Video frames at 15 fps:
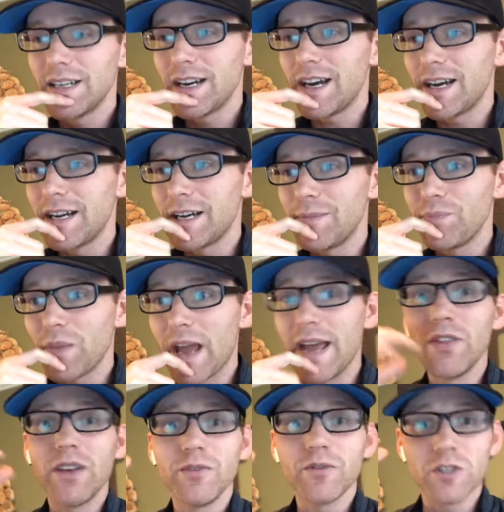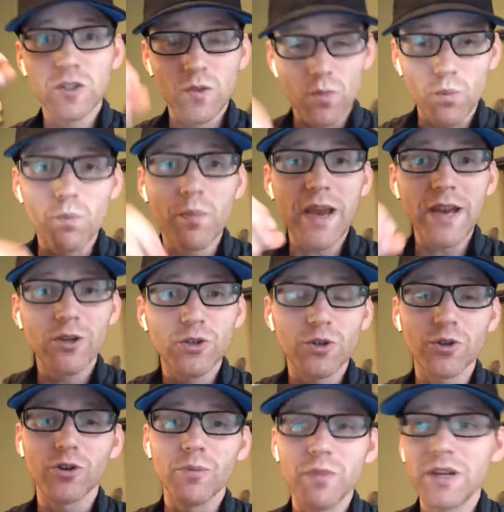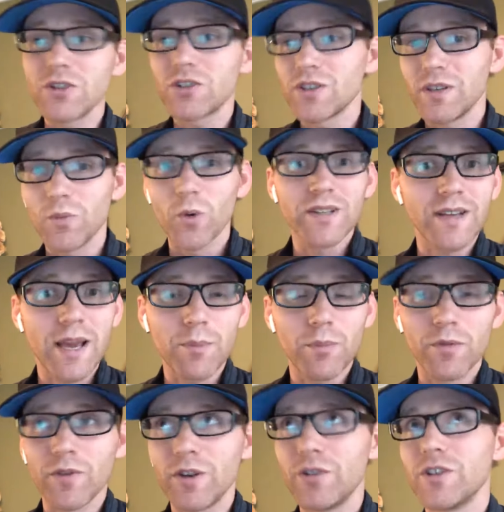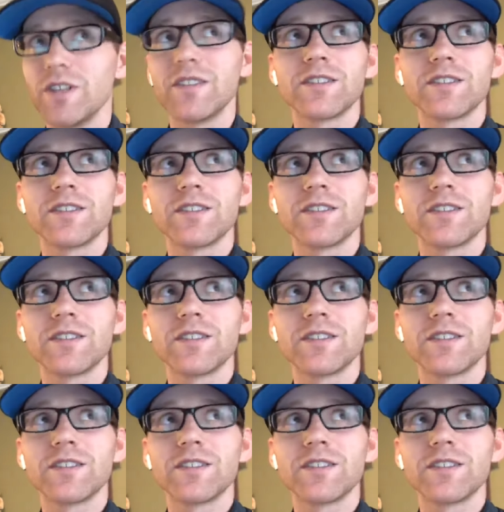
And then make sure you're mentioning what type of energy.